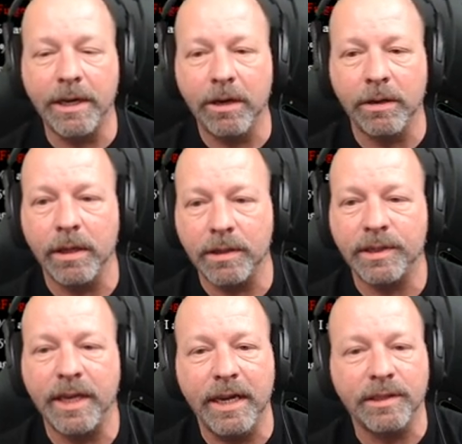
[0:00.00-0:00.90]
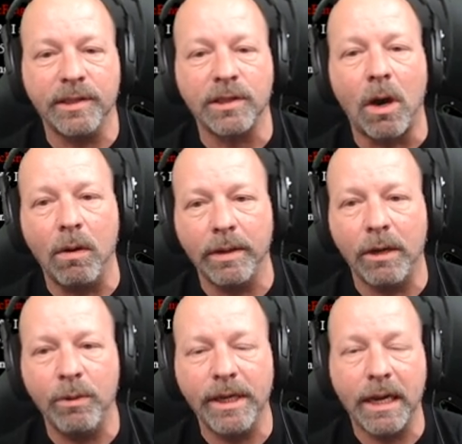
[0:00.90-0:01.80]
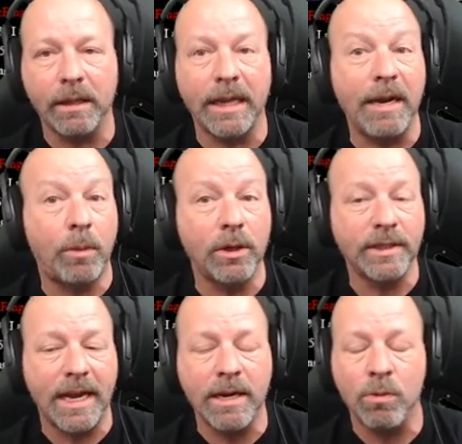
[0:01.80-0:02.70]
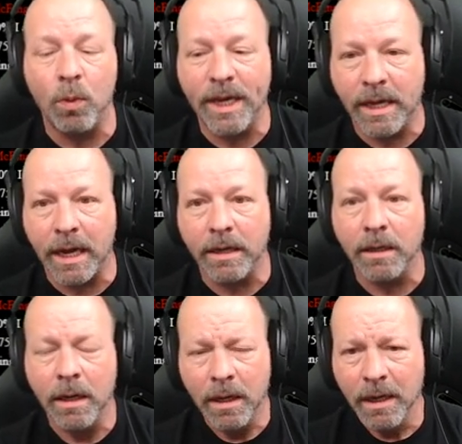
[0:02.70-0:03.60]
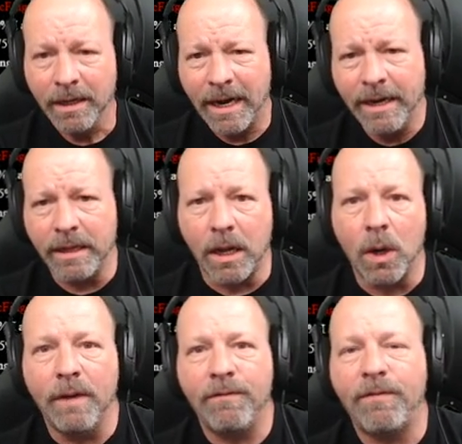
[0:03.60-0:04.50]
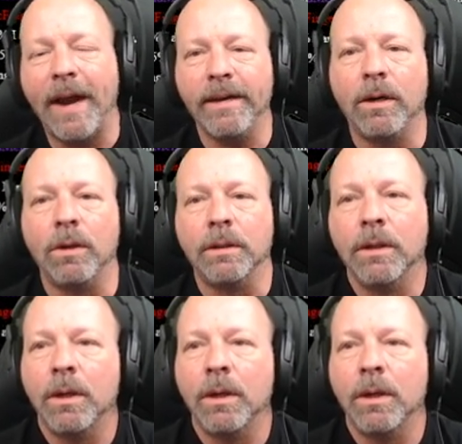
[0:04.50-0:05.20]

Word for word: Here in the States, it's a holiday weekend, Labor Day weekend, kind of the final